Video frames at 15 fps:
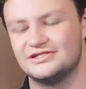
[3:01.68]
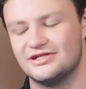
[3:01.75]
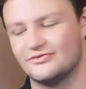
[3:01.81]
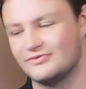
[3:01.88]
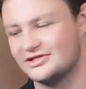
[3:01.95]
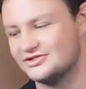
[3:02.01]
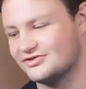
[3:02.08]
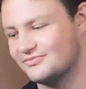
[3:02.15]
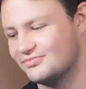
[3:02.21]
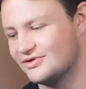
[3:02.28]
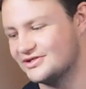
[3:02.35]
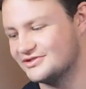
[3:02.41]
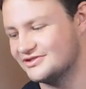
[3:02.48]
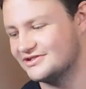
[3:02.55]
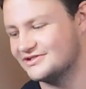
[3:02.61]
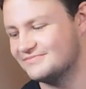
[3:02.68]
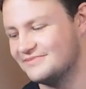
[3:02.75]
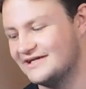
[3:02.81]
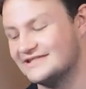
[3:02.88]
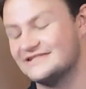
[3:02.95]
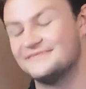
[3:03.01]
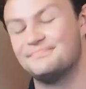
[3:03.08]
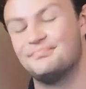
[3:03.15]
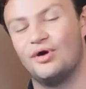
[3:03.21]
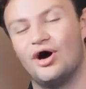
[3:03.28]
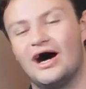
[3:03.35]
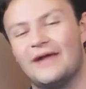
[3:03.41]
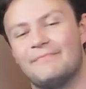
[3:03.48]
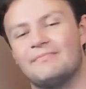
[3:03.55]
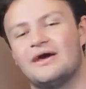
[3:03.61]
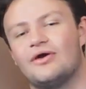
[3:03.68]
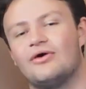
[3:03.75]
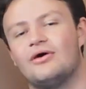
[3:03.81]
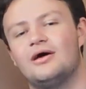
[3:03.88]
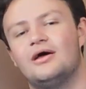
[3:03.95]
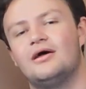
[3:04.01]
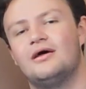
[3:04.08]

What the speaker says: The original bridge on this bass is pot metal,